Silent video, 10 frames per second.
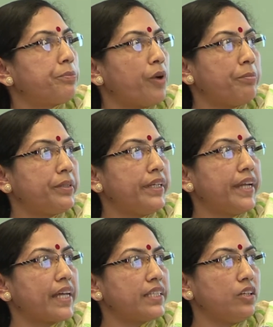Property
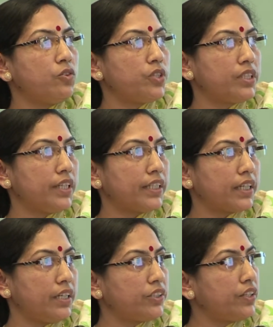tax and user charge
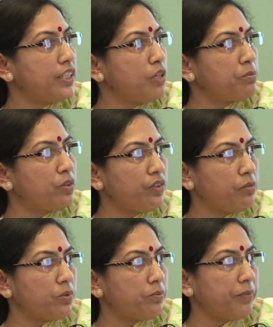collection has improved
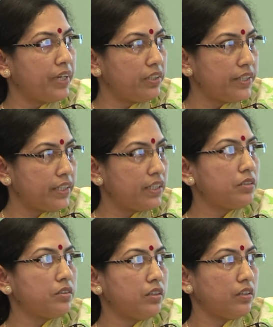in many
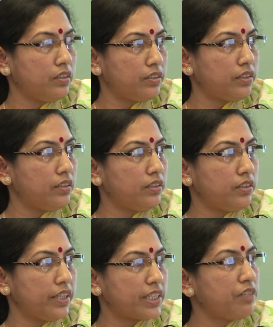cities, the
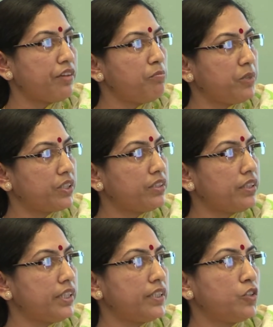65 mission
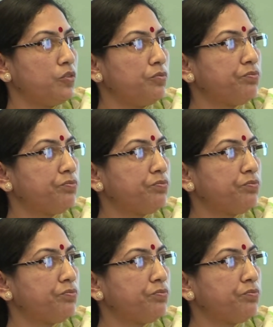cities.